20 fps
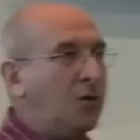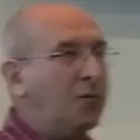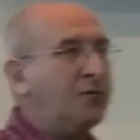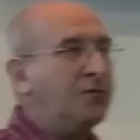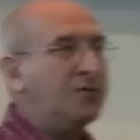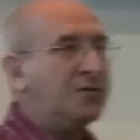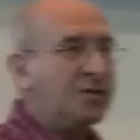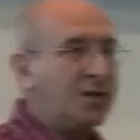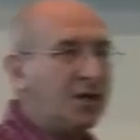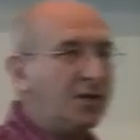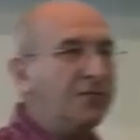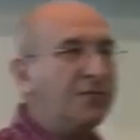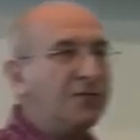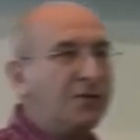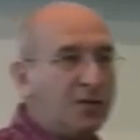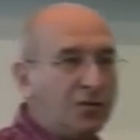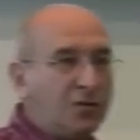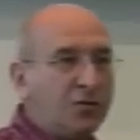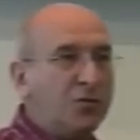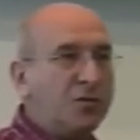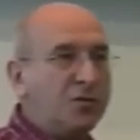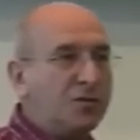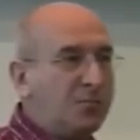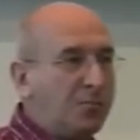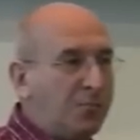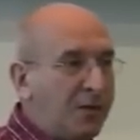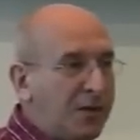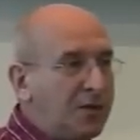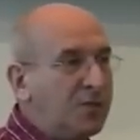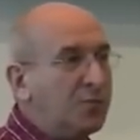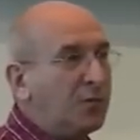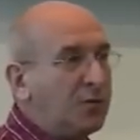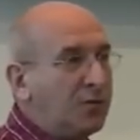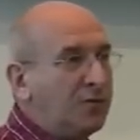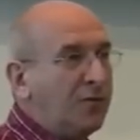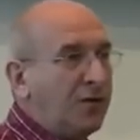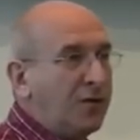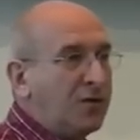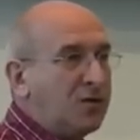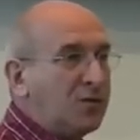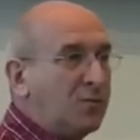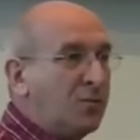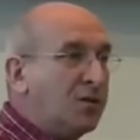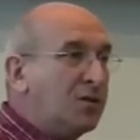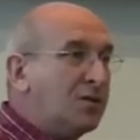of self-interest-based motivation,